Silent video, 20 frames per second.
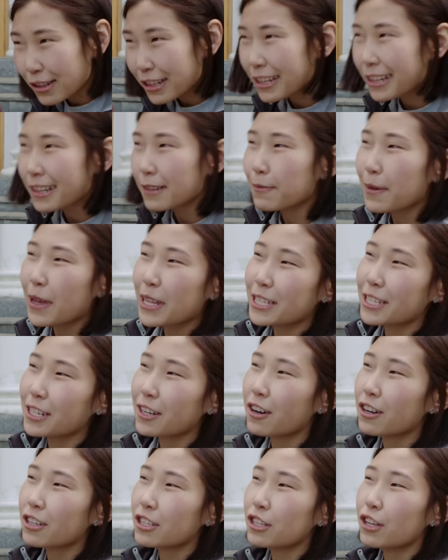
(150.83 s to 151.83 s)
to make sure
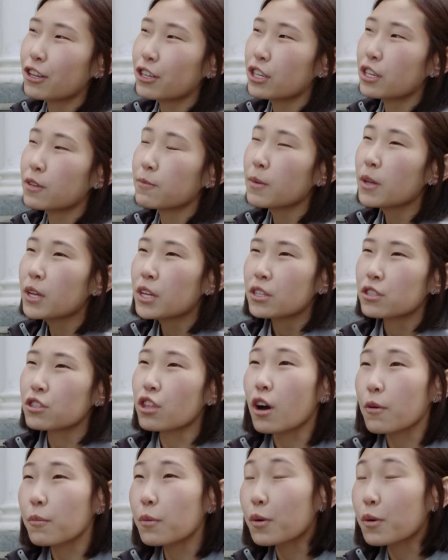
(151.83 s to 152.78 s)
it doesn't die out.